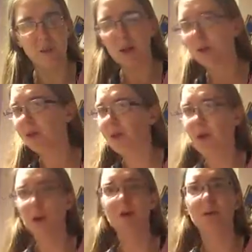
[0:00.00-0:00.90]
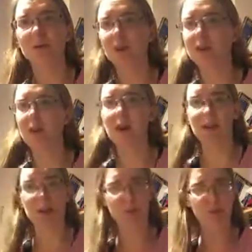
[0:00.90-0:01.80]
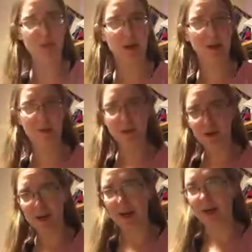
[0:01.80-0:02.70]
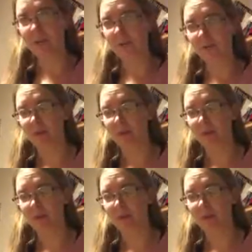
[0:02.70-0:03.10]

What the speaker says: We're not told another appropriate way